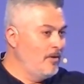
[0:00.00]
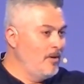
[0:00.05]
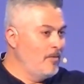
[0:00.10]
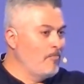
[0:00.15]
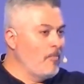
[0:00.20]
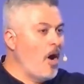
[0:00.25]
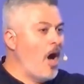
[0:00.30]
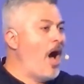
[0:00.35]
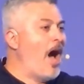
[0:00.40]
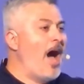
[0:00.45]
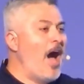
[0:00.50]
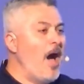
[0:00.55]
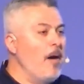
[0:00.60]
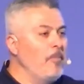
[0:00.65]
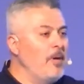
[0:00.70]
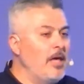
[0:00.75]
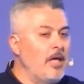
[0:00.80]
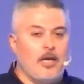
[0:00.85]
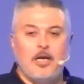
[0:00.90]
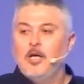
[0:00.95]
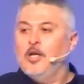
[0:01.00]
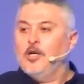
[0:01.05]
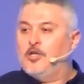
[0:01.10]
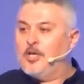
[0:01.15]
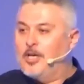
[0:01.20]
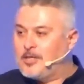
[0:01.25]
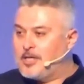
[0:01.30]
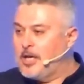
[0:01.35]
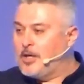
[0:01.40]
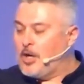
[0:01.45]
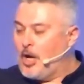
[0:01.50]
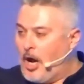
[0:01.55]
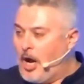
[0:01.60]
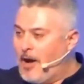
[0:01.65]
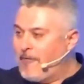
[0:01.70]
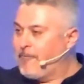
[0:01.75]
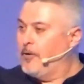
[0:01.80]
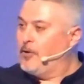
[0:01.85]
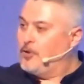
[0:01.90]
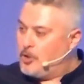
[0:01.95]
Muhammad doesn't
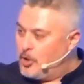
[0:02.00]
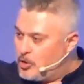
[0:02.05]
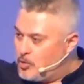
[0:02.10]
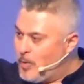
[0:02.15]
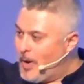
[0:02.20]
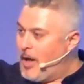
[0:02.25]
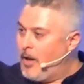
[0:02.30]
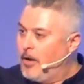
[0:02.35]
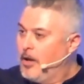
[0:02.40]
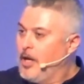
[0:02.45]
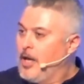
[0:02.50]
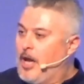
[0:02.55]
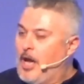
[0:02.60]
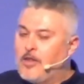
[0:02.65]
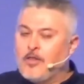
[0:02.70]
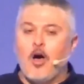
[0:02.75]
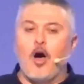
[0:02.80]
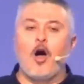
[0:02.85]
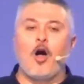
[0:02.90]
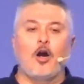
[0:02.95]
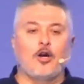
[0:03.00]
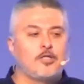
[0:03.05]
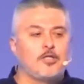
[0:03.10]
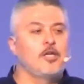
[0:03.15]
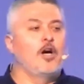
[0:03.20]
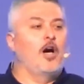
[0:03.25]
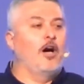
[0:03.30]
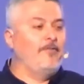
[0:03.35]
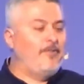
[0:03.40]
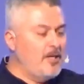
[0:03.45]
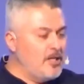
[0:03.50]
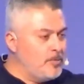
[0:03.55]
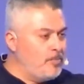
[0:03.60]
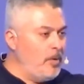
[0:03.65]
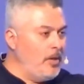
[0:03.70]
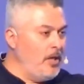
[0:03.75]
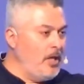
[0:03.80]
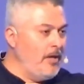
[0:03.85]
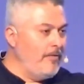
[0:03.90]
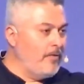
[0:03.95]
offer to dwell in the hearts of his
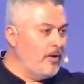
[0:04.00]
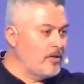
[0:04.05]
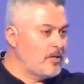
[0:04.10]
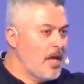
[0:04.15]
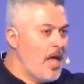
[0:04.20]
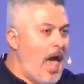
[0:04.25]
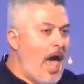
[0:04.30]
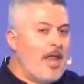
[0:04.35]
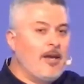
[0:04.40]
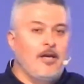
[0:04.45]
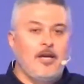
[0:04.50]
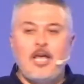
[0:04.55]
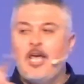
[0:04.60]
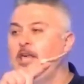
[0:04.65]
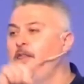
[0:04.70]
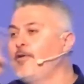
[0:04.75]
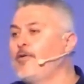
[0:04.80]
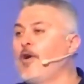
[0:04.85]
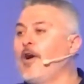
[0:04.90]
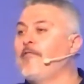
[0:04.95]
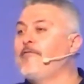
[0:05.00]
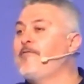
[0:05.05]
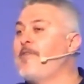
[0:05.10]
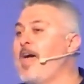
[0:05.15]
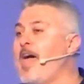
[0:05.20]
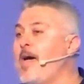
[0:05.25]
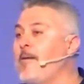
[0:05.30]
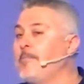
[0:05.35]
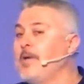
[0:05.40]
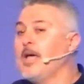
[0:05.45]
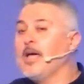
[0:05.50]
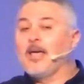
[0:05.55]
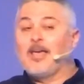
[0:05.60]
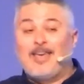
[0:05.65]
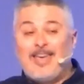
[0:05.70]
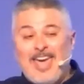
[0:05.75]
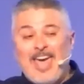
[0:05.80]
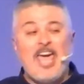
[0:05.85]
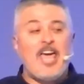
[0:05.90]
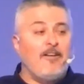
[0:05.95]
believers. And neither of them
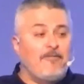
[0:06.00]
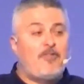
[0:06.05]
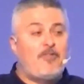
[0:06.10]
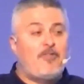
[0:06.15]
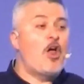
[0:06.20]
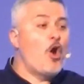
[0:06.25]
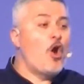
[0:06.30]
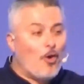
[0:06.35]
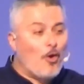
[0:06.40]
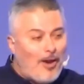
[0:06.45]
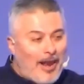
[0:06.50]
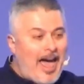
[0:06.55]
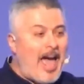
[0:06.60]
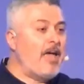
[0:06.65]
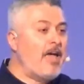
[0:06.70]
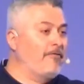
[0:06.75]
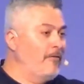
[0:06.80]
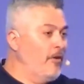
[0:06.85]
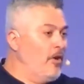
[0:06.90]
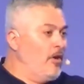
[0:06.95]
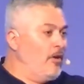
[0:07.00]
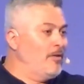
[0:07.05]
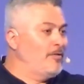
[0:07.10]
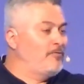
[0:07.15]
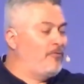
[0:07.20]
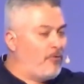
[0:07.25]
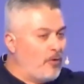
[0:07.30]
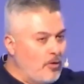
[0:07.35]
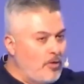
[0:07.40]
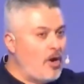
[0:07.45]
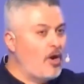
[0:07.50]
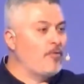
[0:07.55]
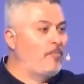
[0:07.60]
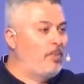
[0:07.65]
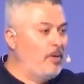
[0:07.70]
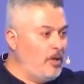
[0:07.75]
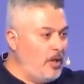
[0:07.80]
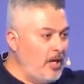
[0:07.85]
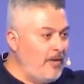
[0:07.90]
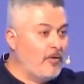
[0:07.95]
gave their life for their
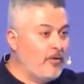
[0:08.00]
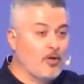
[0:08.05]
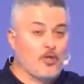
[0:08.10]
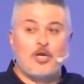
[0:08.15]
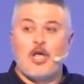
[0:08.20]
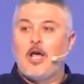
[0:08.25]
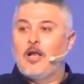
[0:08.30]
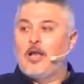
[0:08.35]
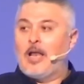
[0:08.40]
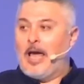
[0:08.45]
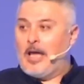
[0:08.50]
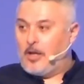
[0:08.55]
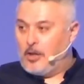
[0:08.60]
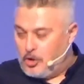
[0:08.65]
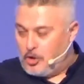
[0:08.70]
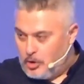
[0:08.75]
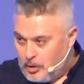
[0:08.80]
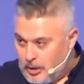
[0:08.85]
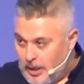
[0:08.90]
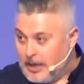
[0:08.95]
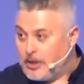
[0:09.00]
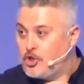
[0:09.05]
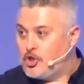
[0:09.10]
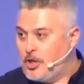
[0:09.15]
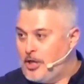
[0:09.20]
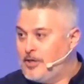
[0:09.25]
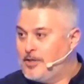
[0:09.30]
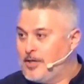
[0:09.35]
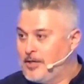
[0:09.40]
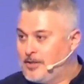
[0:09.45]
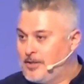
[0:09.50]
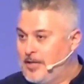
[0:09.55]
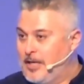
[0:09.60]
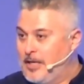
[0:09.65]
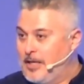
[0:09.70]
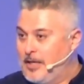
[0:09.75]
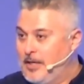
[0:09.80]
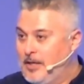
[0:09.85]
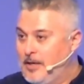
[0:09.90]
believers like Jesus did.